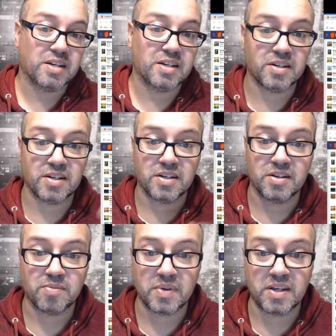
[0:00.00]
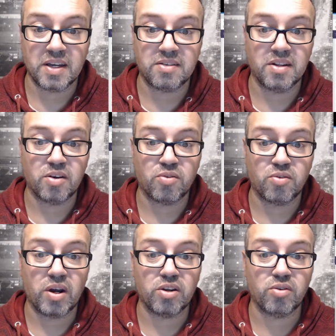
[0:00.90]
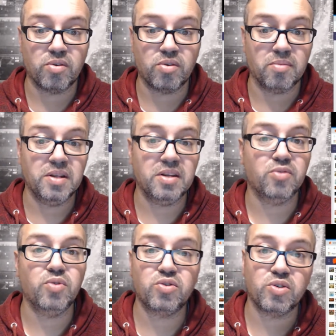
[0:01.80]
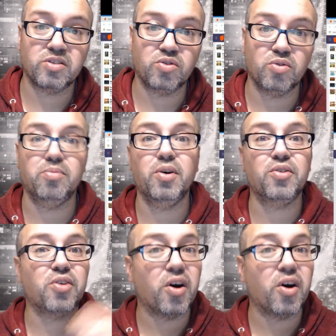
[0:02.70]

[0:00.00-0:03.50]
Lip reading: get quite immediate resources to build other cards.